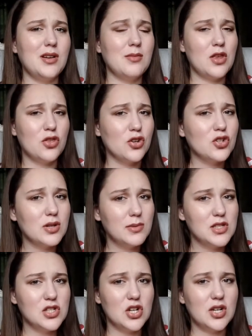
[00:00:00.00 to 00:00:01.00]
into my third
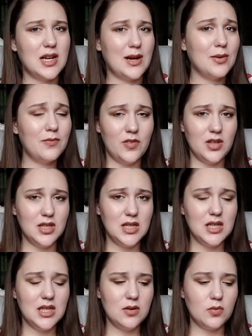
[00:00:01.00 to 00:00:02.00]
trimester, and now I'm feeling it
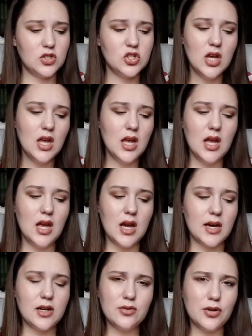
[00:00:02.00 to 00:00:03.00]
again, which
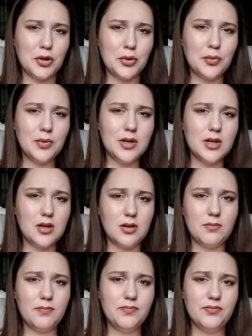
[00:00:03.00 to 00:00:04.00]
I don't know.
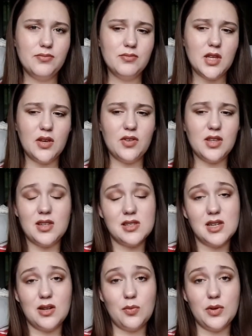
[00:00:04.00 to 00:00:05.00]
I feel like that's
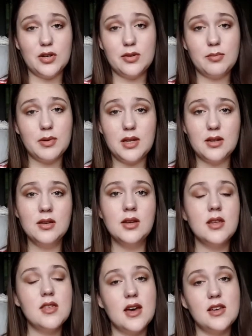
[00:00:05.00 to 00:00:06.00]
kind of weird, but
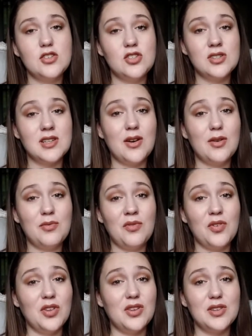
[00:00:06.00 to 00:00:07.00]
that is just how I've been
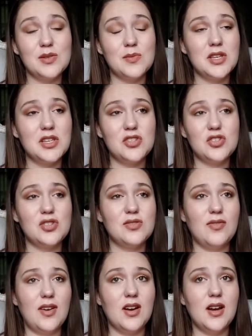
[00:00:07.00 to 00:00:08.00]
feeling this week. It's
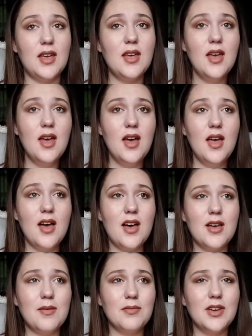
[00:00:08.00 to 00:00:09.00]
just very
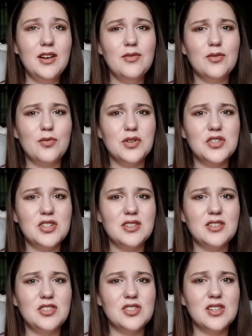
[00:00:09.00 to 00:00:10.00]
kind of
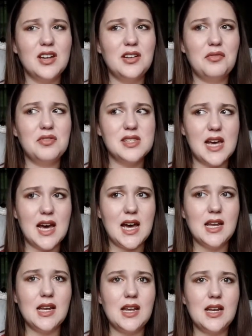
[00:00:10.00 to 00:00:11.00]
unfortunately just kind of
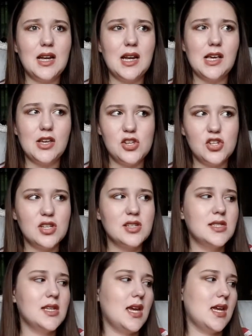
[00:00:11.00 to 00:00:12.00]
sad and
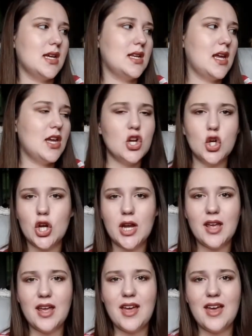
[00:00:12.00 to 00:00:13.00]
anxious and
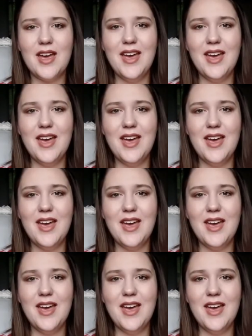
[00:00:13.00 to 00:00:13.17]
angry